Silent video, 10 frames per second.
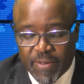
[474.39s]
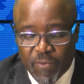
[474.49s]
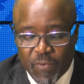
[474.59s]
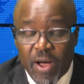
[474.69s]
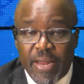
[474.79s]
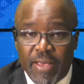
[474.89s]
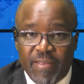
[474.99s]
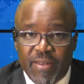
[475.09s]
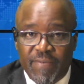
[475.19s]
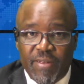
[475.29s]
One is
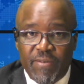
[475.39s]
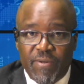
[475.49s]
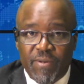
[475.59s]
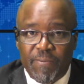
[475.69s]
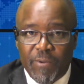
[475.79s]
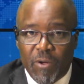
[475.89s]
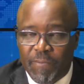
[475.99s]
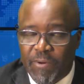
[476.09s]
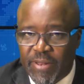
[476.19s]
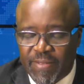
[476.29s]
individual
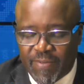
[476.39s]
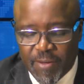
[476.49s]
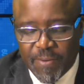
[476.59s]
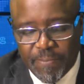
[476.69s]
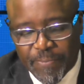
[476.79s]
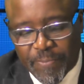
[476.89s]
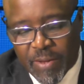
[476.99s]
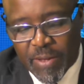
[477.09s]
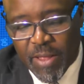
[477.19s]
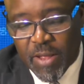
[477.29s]
Ubuntism,
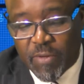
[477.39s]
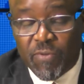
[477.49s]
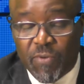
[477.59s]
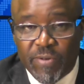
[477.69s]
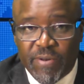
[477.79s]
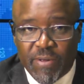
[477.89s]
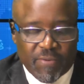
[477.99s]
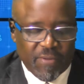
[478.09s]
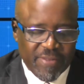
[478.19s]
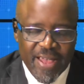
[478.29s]

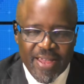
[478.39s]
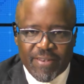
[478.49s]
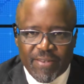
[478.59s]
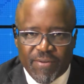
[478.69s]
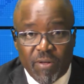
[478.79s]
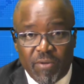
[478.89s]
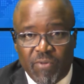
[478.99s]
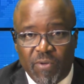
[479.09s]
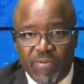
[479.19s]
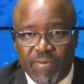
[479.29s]
societal or
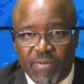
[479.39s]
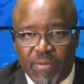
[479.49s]
social